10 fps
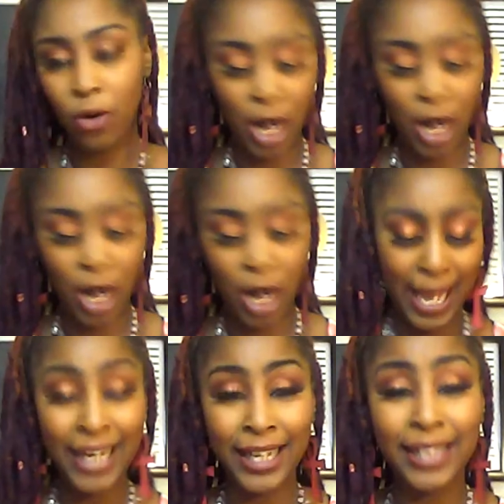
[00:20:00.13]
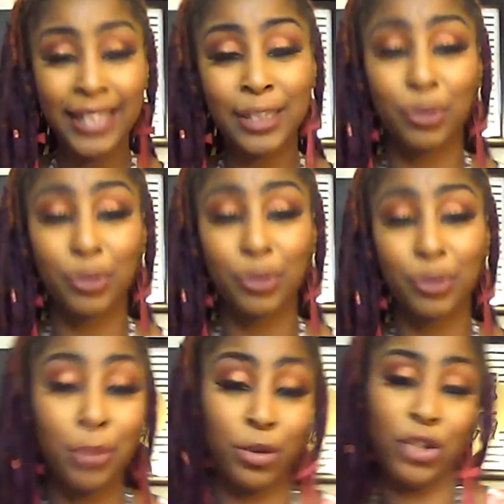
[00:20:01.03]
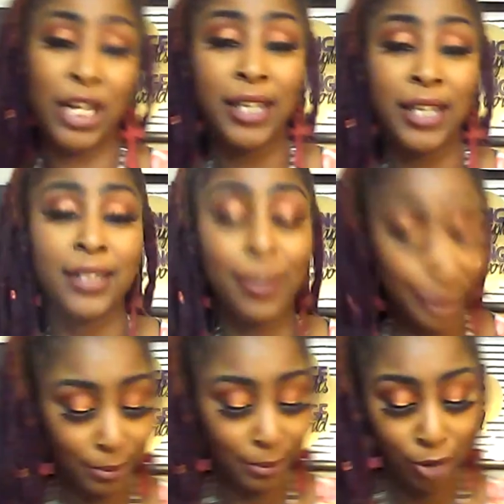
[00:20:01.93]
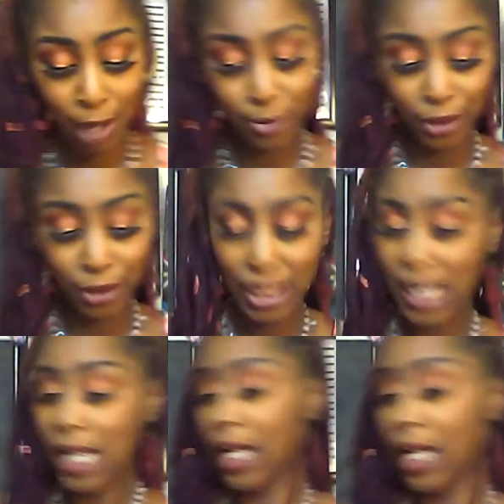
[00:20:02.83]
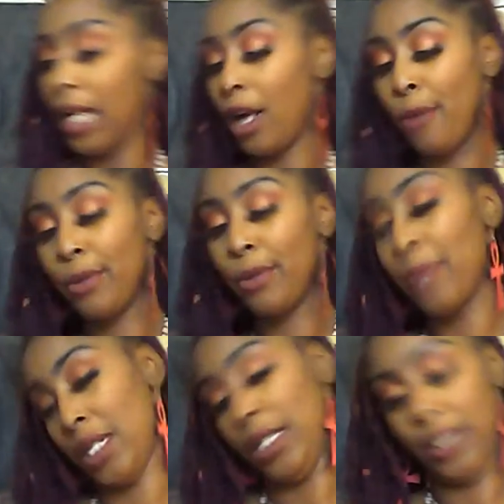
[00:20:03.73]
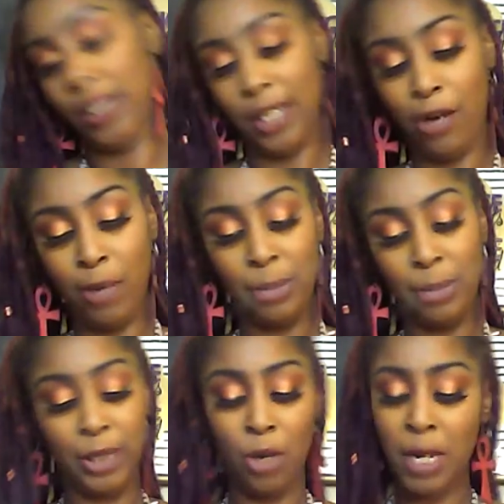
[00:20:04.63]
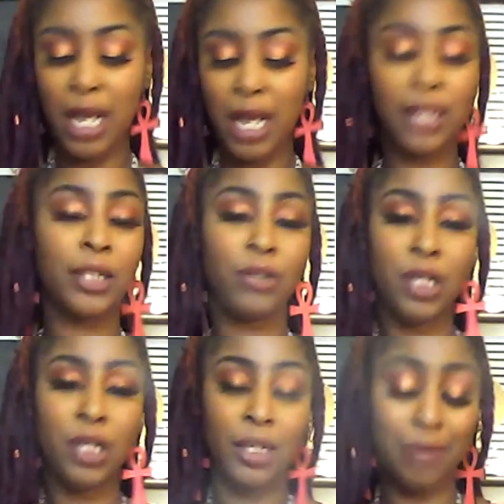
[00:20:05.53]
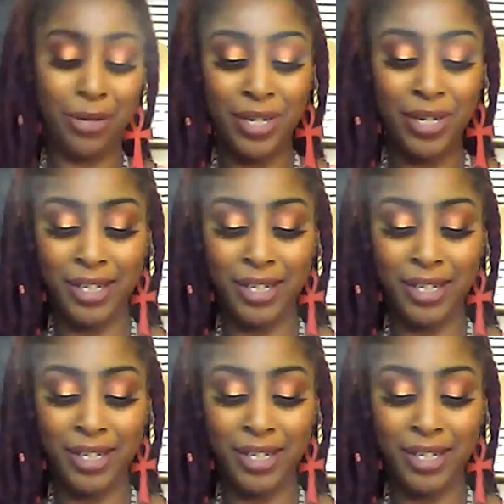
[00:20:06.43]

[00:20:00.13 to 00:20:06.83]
I got 80 subscribers. 80 subscribers in a couple of months. And everybody's like, oh my God, that's so good. I'm like, what?